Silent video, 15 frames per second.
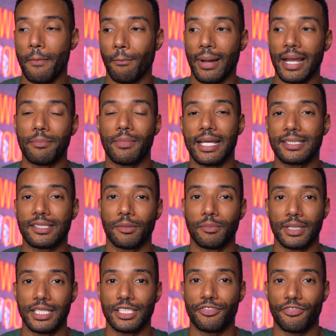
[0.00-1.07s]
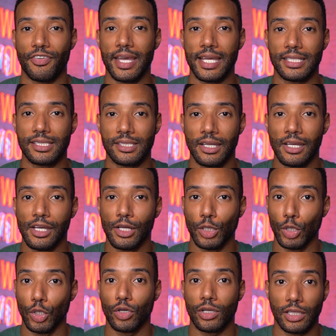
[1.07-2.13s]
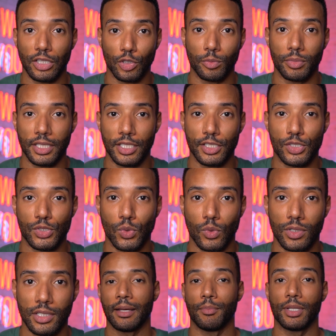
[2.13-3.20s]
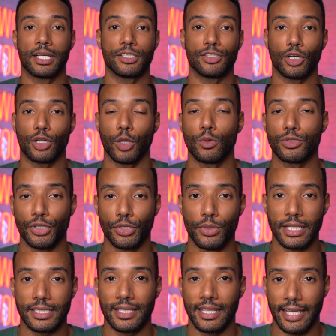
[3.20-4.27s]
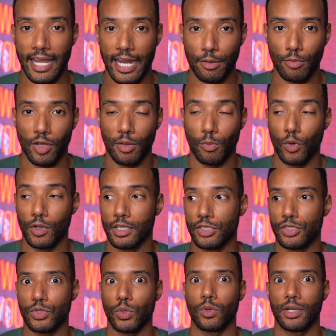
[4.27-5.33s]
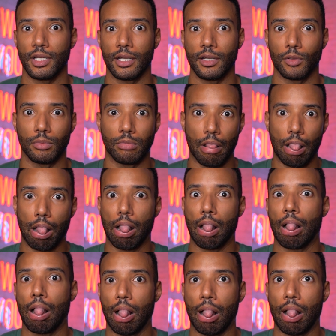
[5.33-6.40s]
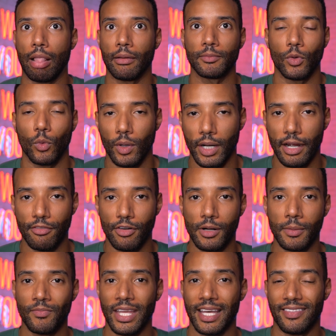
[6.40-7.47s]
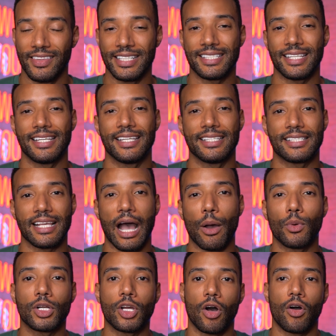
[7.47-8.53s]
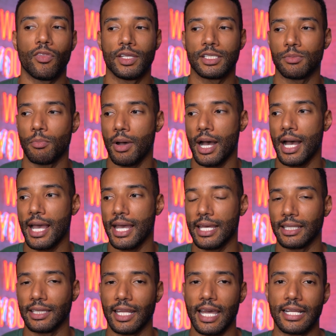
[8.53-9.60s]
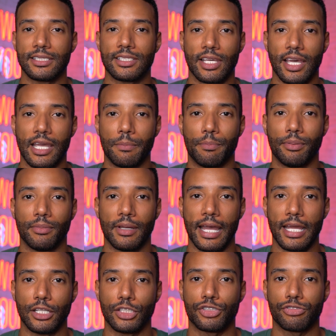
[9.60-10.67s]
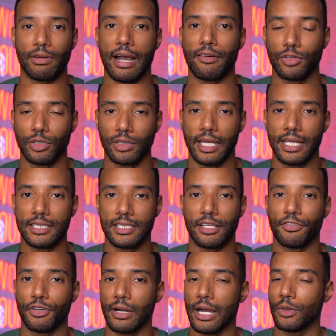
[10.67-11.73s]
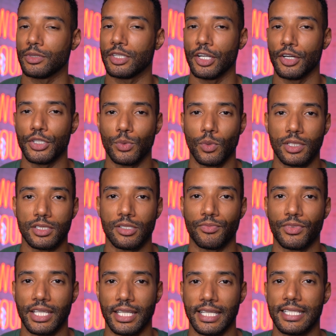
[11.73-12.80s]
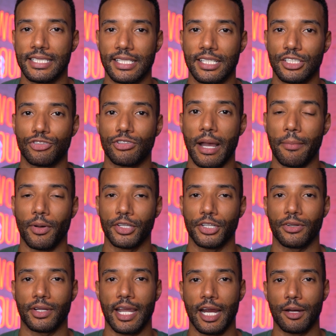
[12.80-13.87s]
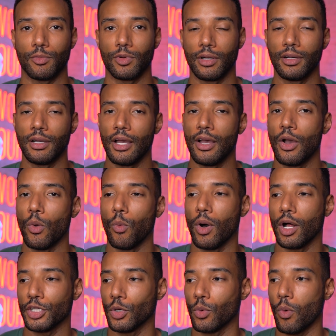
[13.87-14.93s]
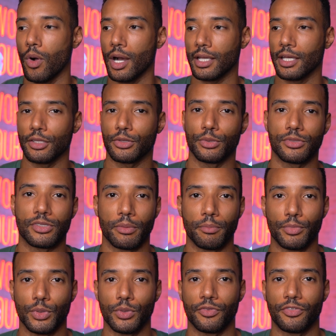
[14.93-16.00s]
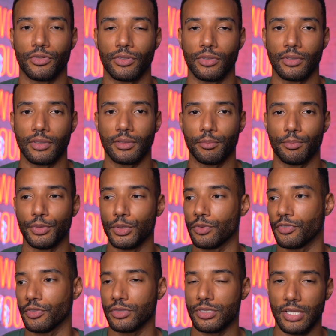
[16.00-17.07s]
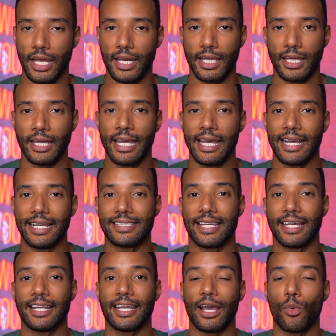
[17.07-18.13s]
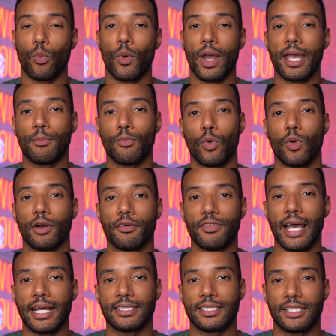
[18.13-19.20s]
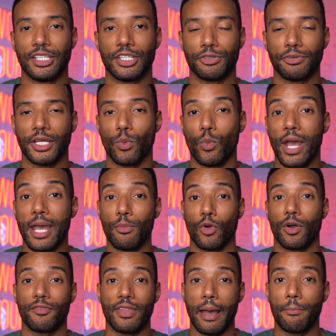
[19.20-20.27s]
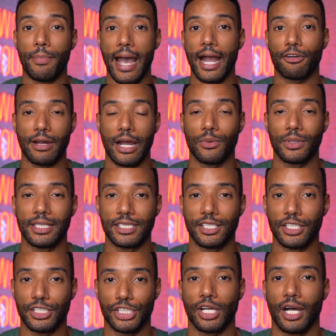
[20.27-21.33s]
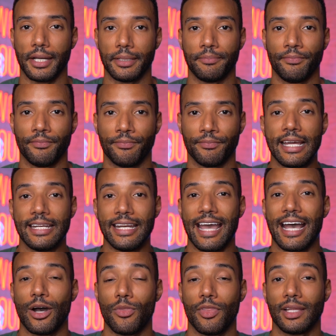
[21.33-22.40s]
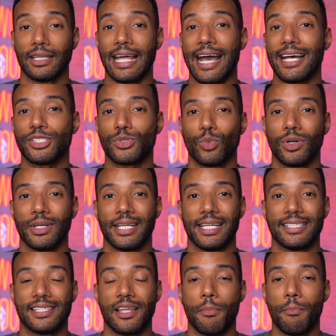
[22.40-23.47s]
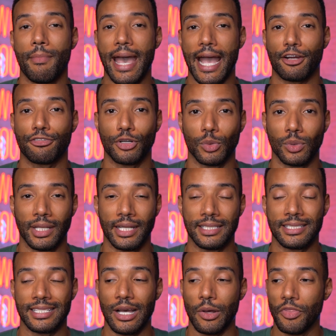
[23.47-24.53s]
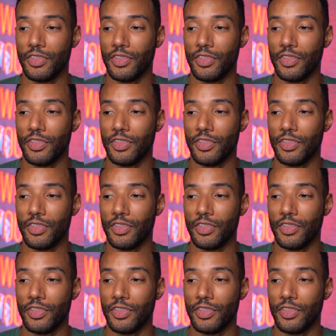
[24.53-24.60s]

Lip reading: might make somebody's face look a little bit distorted, because the closer you get to the camera, the more distorted it'll whatever. This is, I would call this my landscape and travel lens. If you're out there, you want something easy to strap on your camera while you're walking through some beautiful, beautiful setting, it's gonna get way more of that scenery, way more of that background into the shot. Now the last one is the macro lens. Now